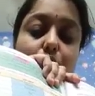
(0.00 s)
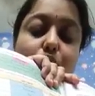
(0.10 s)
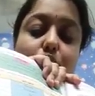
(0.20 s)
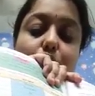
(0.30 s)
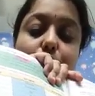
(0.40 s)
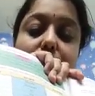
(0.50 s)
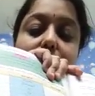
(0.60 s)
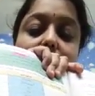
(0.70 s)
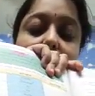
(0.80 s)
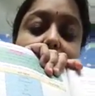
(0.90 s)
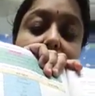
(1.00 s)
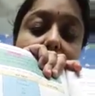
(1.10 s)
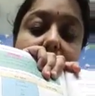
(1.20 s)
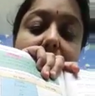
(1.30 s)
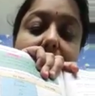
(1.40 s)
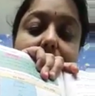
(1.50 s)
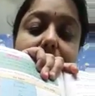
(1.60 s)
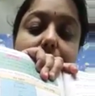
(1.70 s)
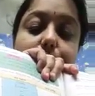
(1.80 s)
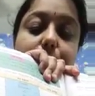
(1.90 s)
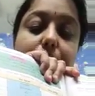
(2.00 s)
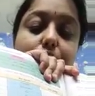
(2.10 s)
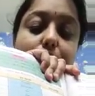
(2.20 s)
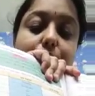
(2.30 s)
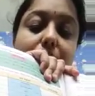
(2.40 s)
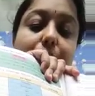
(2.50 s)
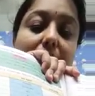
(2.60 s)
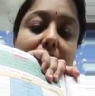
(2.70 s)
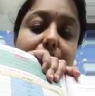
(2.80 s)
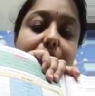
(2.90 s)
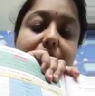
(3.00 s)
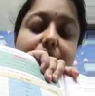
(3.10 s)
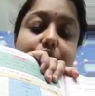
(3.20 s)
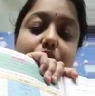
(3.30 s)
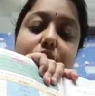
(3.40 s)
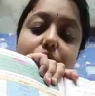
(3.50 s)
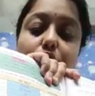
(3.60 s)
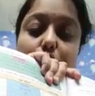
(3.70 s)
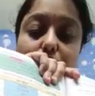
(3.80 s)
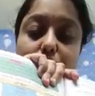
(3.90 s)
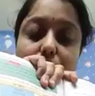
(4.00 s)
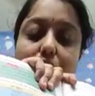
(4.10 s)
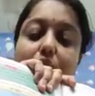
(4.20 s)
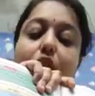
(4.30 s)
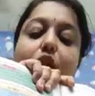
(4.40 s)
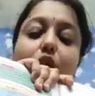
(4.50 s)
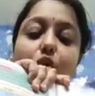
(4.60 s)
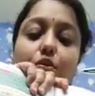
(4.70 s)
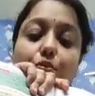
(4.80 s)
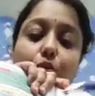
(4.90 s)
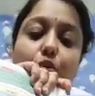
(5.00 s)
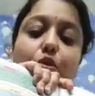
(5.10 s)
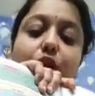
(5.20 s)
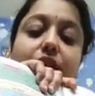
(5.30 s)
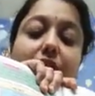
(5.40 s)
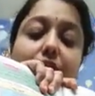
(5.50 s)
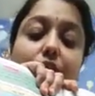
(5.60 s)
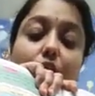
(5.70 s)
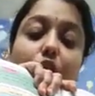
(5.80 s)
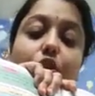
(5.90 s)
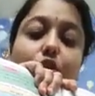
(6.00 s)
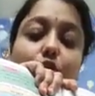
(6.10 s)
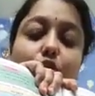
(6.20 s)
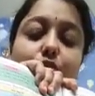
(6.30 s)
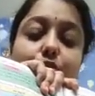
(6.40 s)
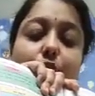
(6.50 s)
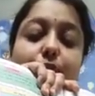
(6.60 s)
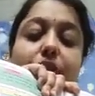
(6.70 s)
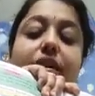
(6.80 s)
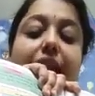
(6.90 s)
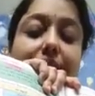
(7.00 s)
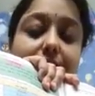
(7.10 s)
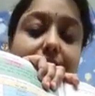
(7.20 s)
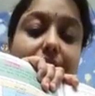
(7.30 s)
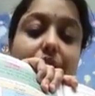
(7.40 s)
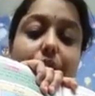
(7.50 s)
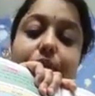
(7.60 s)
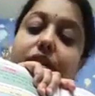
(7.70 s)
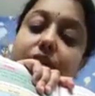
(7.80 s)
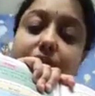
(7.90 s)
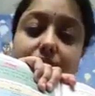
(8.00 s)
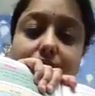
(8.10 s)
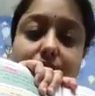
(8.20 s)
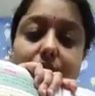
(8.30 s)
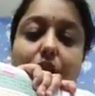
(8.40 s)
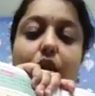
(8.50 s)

So these are the examples of some adventitious roots which are not grows from the radicle of the seeds.